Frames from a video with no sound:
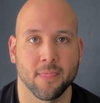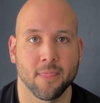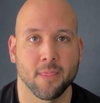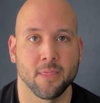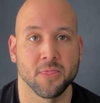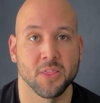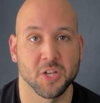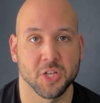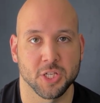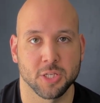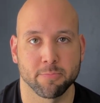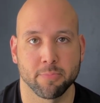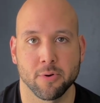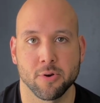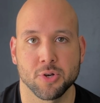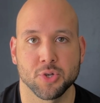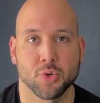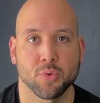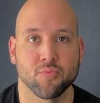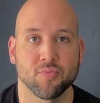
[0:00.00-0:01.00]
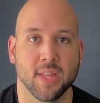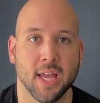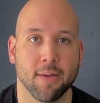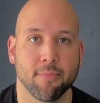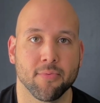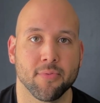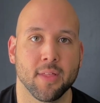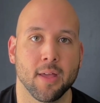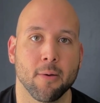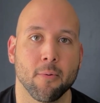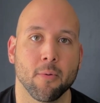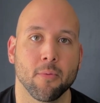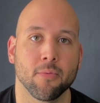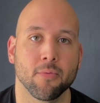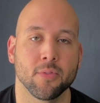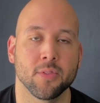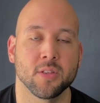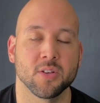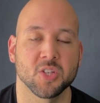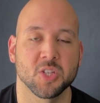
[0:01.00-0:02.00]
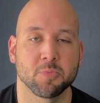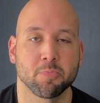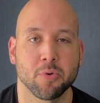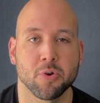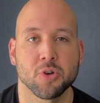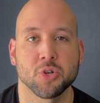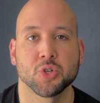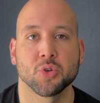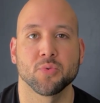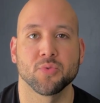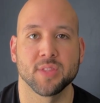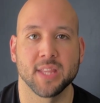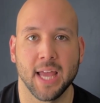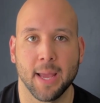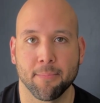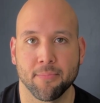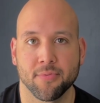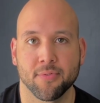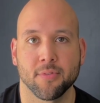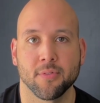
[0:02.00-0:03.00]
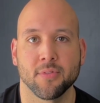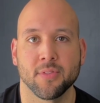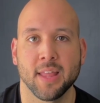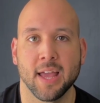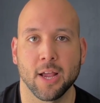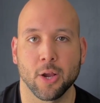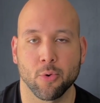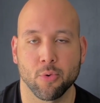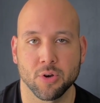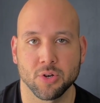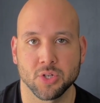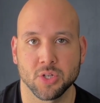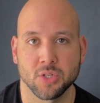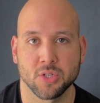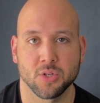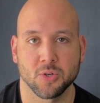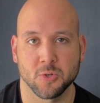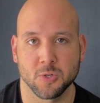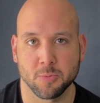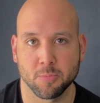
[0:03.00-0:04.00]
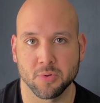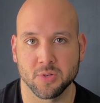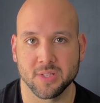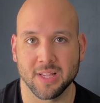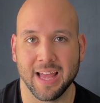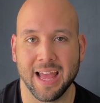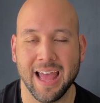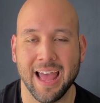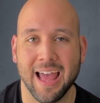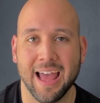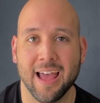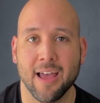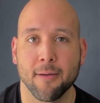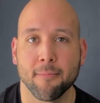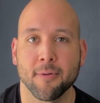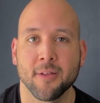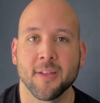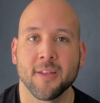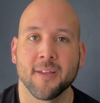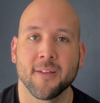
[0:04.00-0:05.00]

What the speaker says: the spiritual depth that Christians are supposed to have.